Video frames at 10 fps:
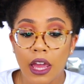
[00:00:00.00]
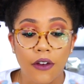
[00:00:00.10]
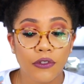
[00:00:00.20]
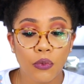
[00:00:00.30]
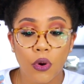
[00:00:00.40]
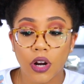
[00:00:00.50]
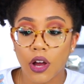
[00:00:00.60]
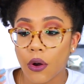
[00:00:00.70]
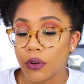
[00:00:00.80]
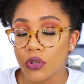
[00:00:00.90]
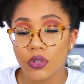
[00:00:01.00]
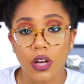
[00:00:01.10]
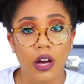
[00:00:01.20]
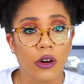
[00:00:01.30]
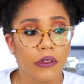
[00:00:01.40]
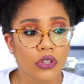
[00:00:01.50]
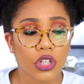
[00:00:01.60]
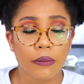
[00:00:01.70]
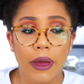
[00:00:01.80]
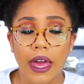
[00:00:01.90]
If you want to go and use a code that
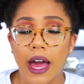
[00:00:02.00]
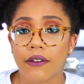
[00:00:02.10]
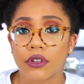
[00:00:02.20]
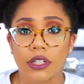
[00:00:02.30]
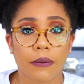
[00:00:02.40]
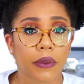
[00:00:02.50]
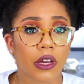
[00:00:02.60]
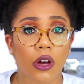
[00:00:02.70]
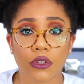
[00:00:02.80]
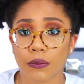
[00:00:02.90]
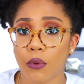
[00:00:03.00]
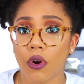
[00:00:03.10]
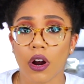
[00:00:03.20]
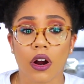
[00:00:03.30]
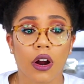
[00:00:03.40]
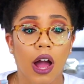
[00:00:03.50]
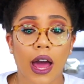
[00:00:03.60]
she may have or something, go support her.